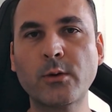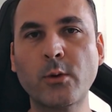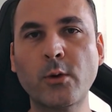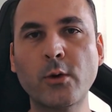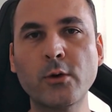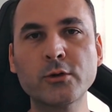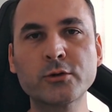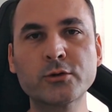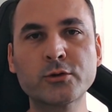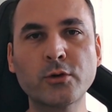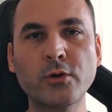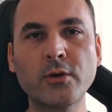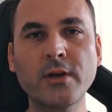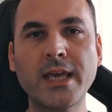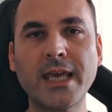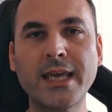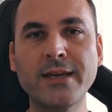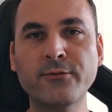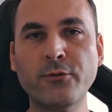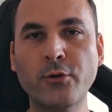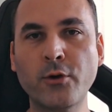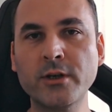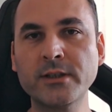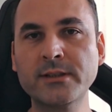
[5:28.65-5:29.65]
Also,
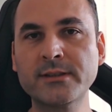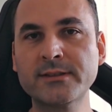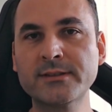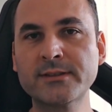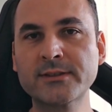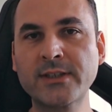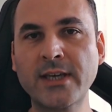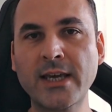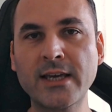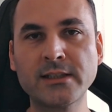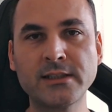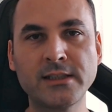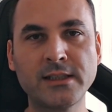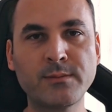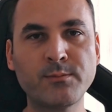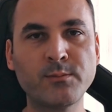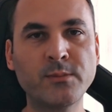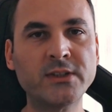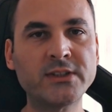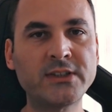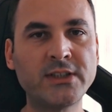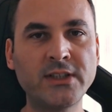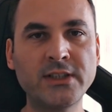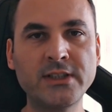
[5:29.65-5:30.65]
avoid scaling
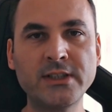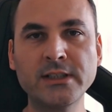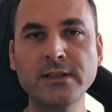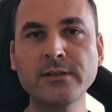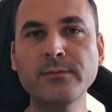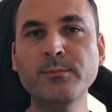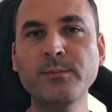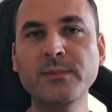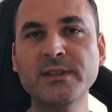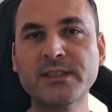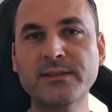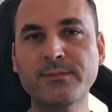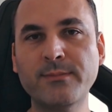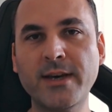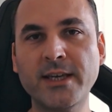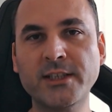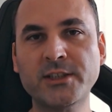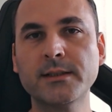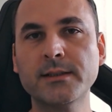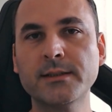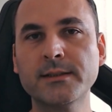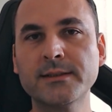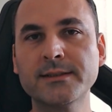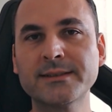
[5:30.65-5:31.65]
material
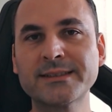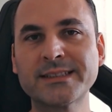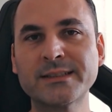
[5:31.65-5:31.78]
mismatch.